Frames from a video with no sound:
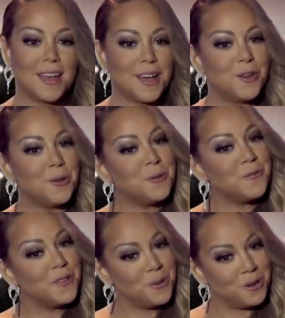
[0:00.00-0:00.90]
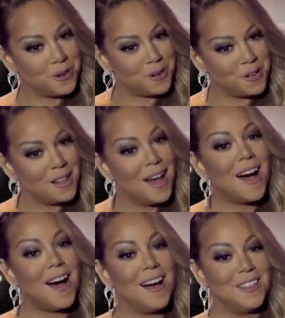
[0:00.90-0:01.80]
I got news for you,
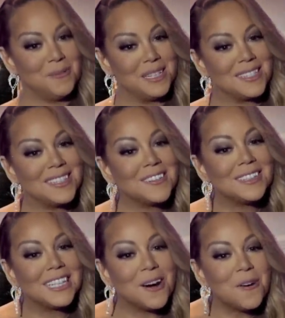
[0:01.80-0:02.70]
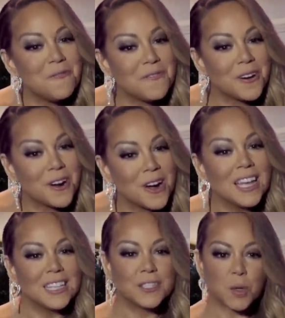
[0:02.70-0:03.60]
girl. Halloween's nearly
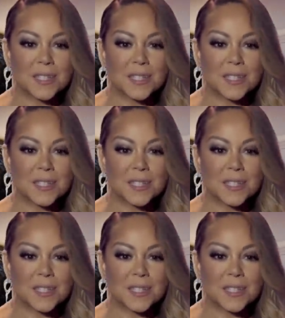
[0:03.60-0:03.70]
over,